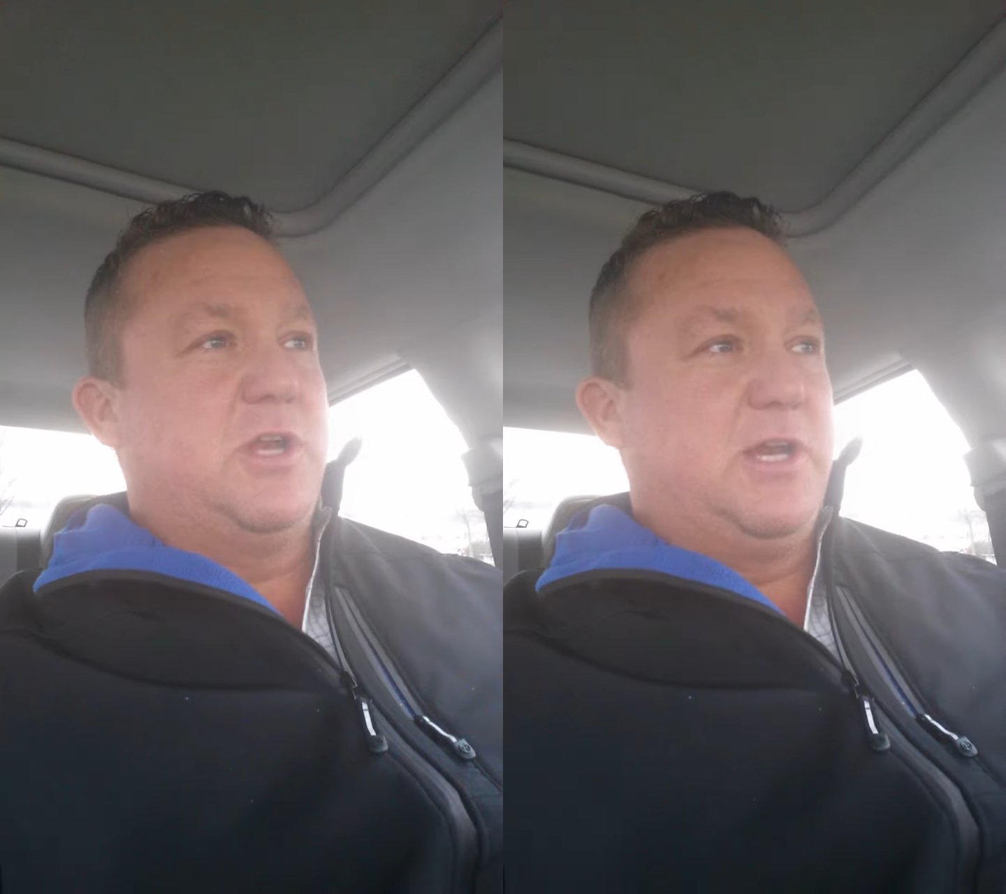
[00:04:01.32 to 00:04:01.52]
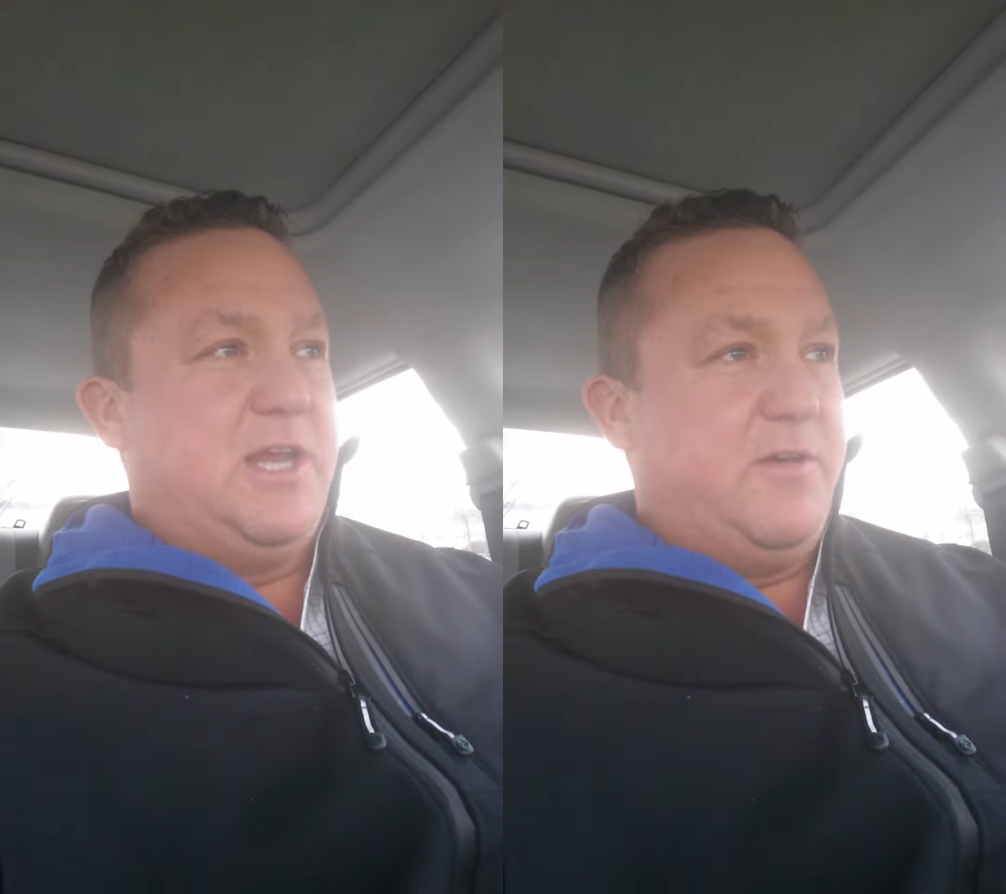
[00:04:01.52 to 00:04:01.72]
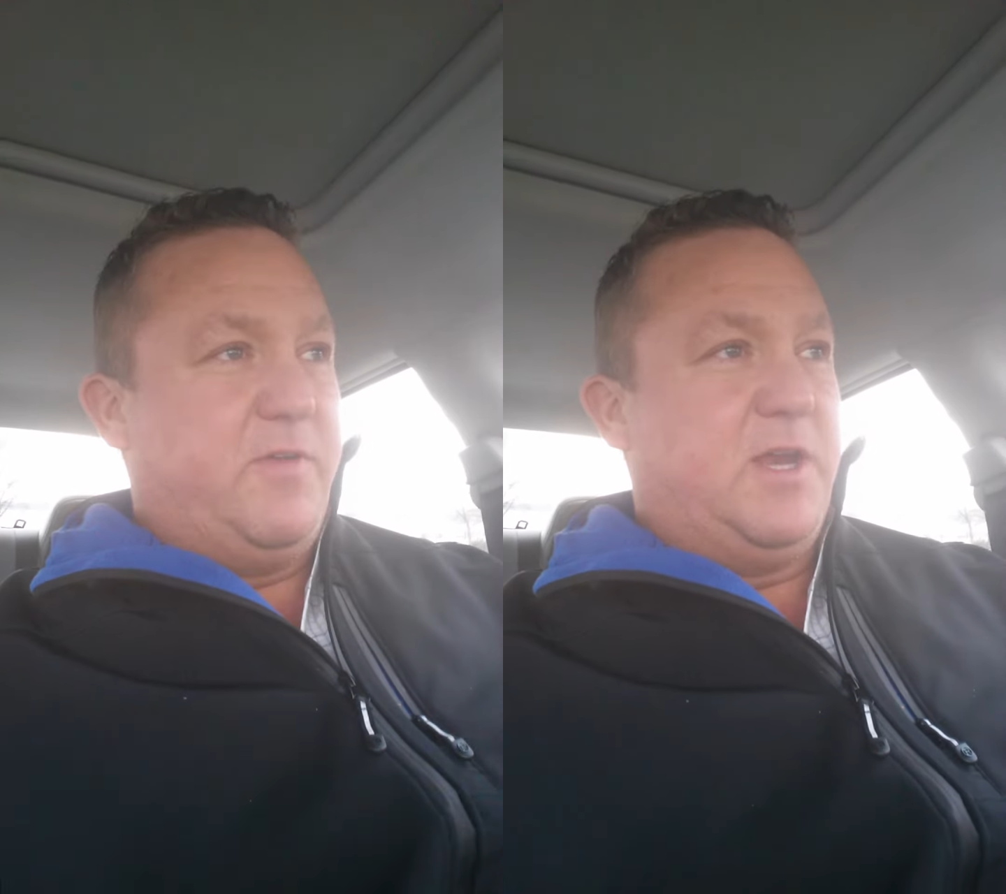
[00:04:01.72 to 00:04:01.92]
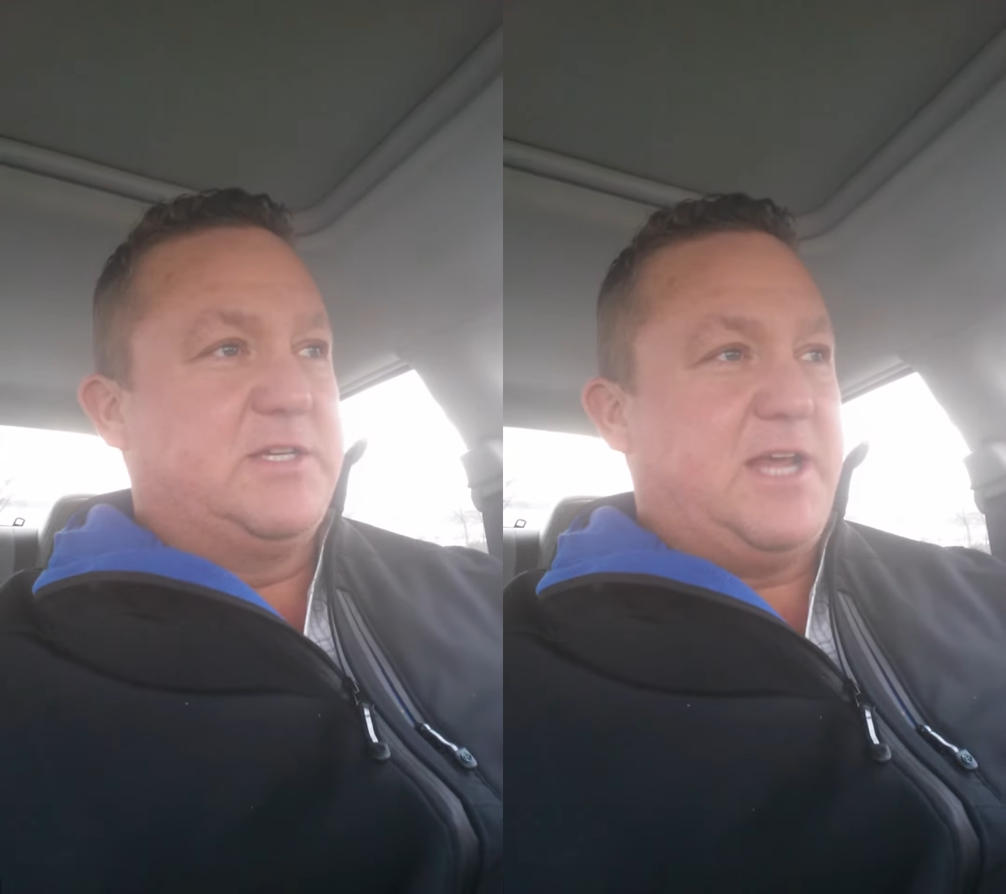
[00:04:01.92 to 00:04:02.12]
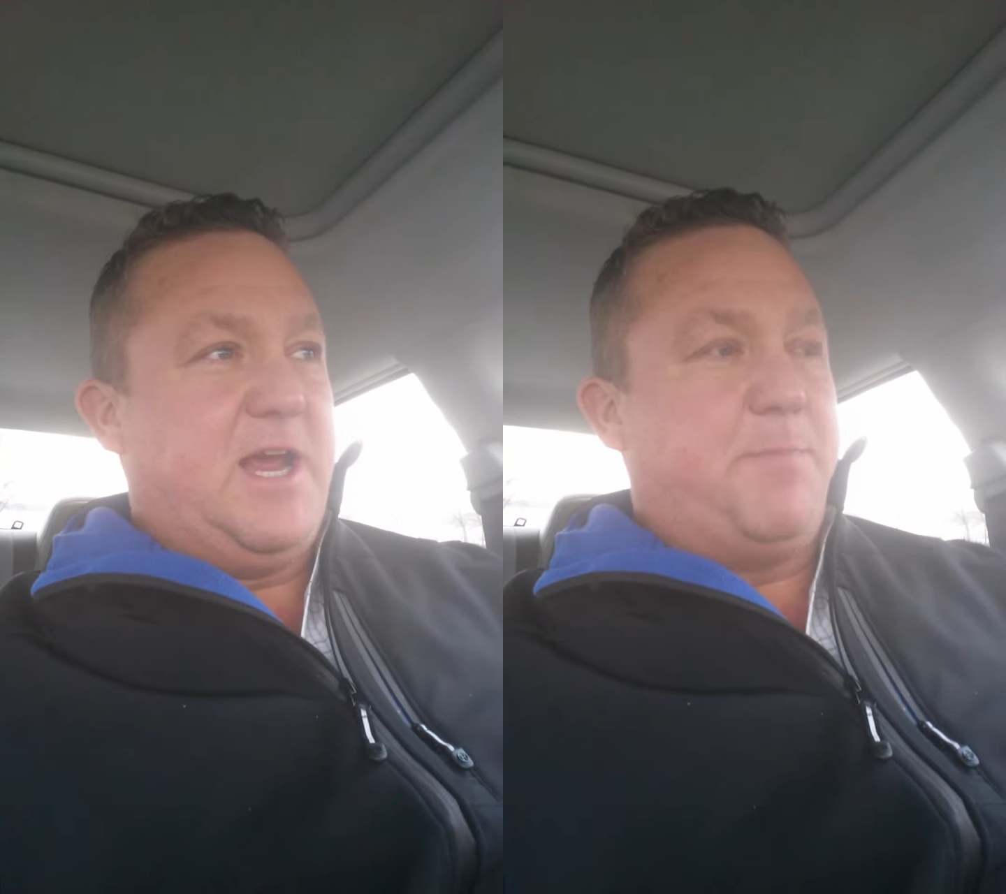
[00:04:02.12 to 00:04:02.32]
to give an
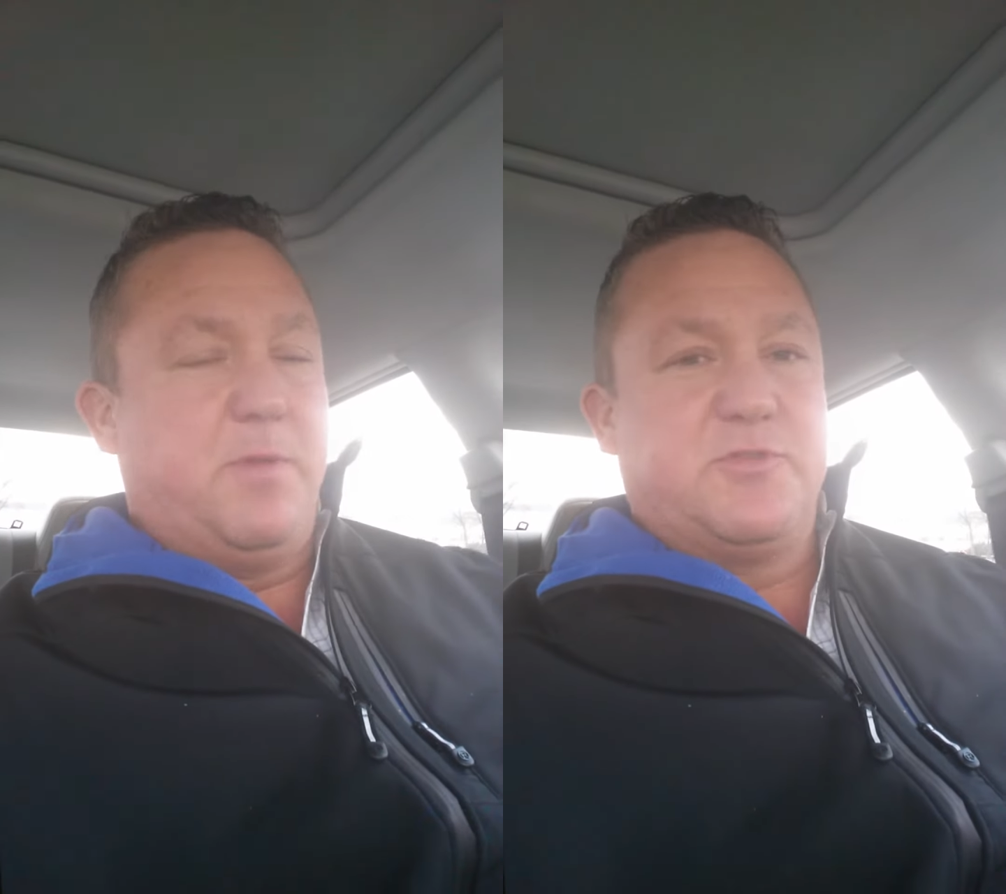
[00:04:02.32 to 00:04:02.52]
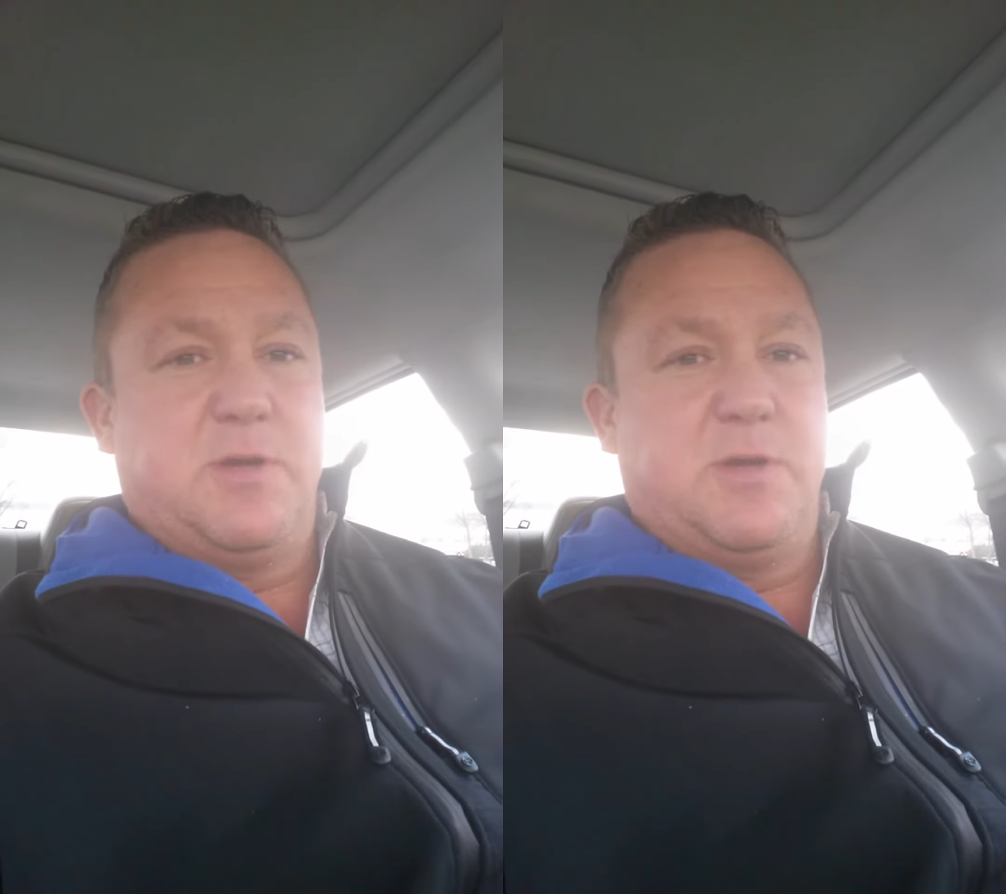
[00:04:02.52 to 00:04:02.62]
example of